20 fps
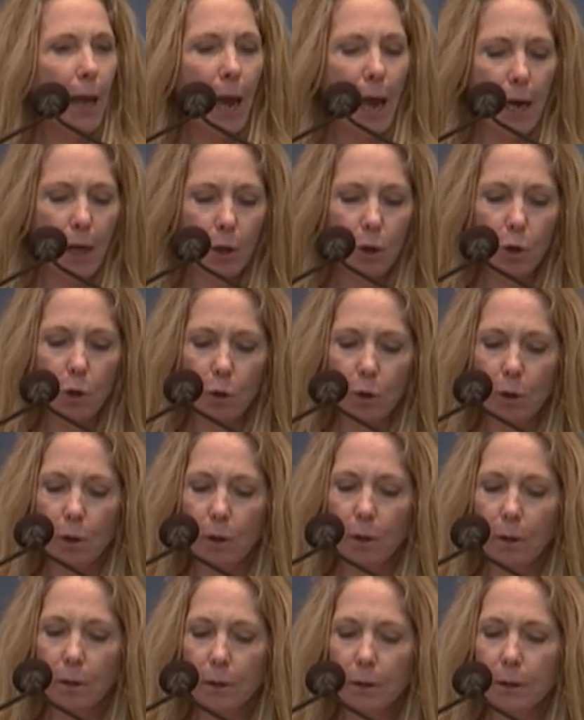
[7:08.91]
and
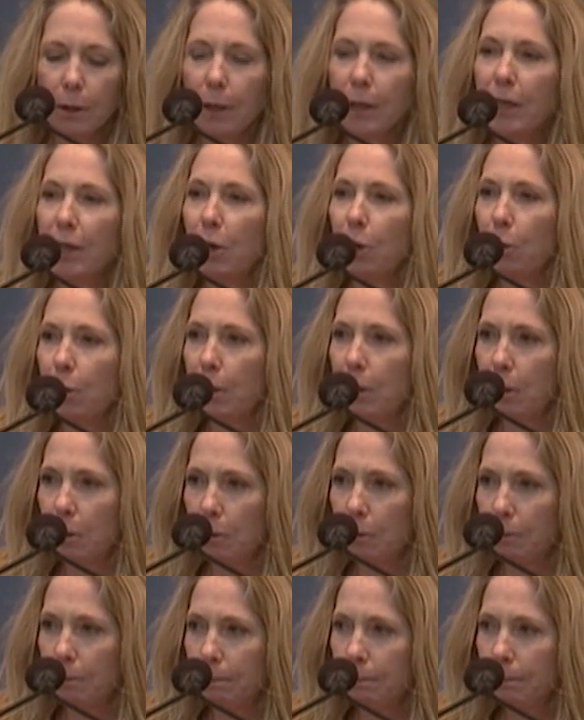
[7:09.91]
girls near
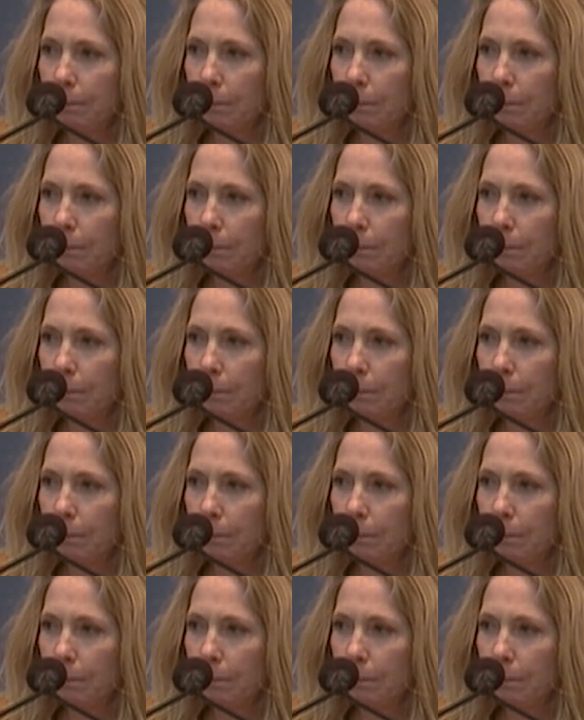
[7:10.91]
you.